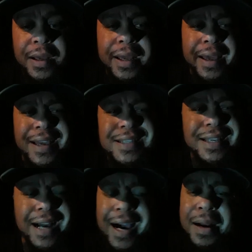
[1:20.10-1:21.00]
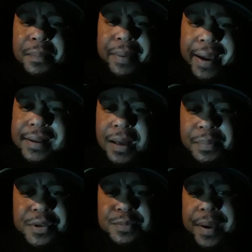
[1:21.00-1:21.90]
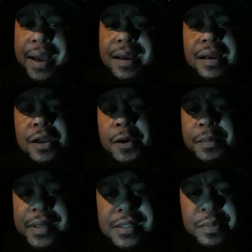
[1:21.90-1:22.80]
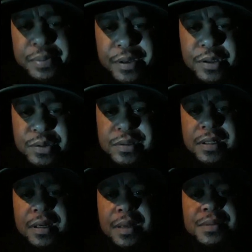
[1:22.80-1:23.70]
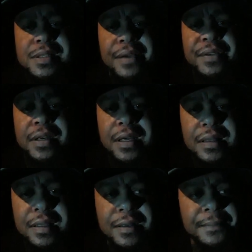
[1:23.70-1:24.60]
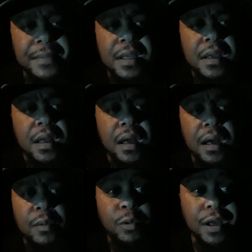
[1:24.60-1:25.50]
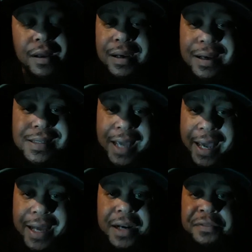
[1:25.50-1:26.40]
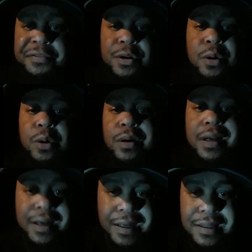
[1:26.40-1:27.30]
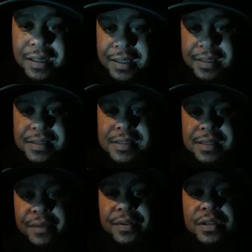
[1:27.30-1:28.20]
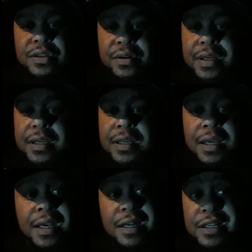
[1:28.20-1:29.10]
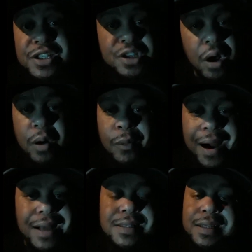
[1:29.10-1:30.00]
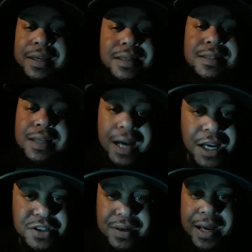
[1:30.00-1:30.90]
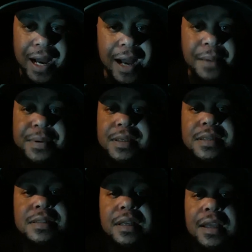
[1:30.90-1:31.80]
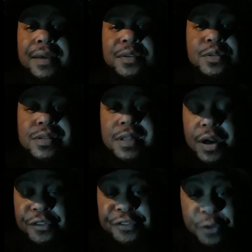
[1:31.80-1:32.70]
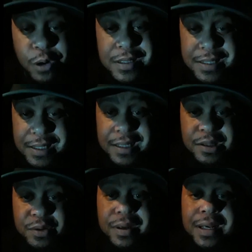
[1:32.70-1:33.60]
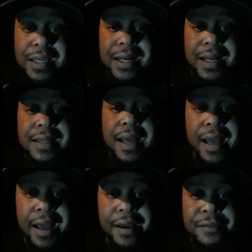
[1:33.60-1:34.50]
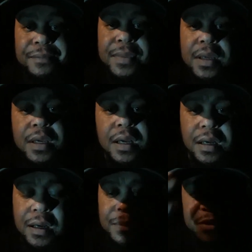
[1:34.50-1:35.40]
down call as he kind of banged up his back a little bit to put Houston up 7-0. Will Lutz added a field goal to cut the lead to 7-3. Deshaun Watson hits DeAndre Hopkins to give Houston a 14-3 lead at the half.